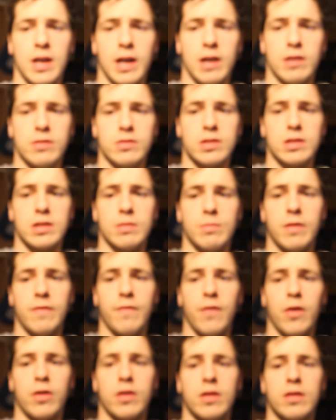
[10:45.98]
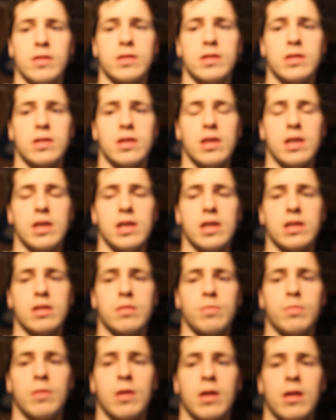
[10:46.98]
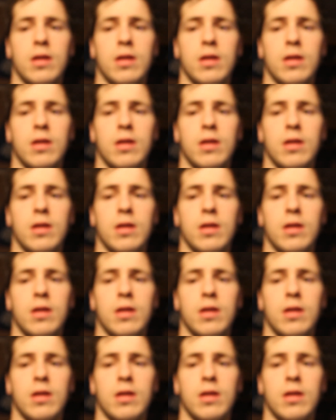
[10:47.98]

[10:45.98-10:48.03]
and just let me focus this.